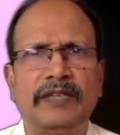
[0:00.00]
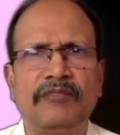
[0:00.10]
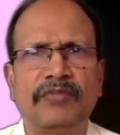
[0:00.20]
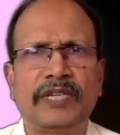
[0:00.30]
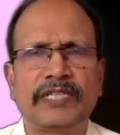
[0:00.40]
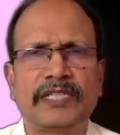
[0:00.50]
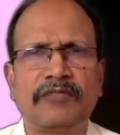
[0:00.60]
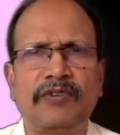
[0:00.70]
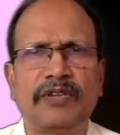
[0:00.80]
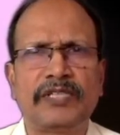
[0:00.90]
that is
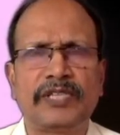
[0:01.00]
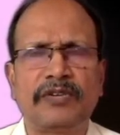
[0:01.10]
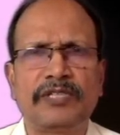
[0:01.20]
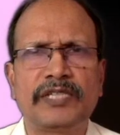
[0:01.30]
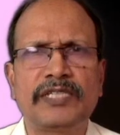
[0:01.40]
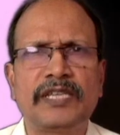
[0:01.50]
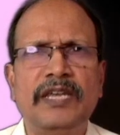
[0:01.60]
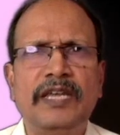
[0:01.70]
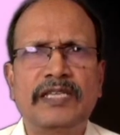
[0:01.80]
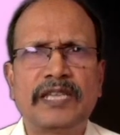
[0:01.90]
involved in cirrhosis,
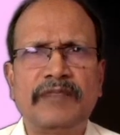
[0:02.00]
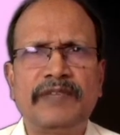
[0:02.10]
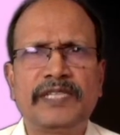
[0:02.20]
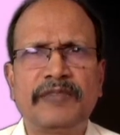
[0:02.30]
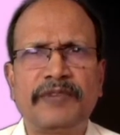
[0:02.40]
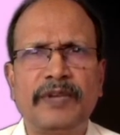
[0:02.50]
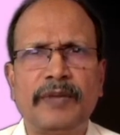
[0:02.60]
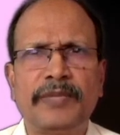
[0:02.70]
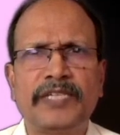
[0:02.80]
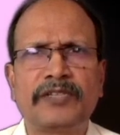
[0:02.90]
surface
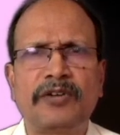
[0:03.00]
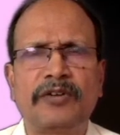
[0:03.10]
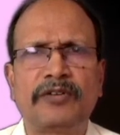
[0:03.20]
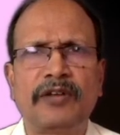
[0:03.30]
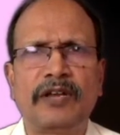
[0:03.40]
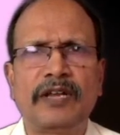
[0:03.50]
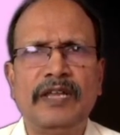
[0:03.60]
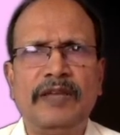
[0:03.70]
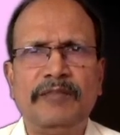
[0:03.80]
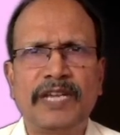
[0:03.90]
appears nodular
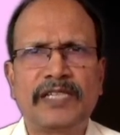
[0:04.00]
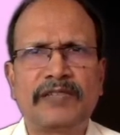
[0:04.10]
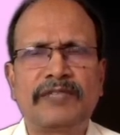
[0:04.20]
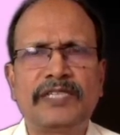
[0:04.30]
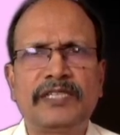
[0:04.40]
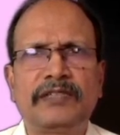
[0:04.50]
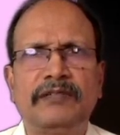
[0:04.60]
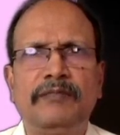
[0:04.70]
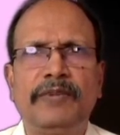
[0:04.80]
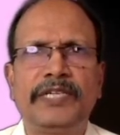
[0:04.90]
because of this
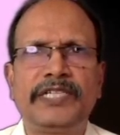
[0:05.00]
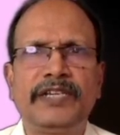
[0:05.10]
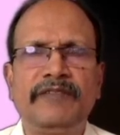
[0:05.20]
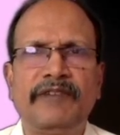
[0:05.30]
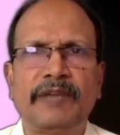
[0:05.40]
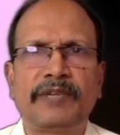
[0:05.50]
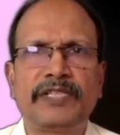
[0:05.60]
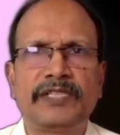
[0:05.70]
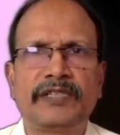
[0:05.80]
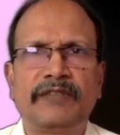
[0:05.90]
bridging
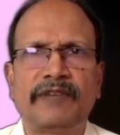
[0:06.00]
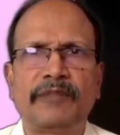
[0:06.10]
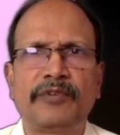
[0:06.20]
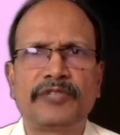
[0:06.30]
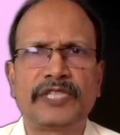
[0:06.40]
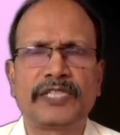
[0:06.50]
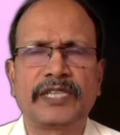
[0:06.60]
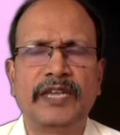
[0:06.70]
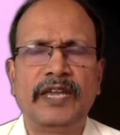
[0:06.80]
fibrosis.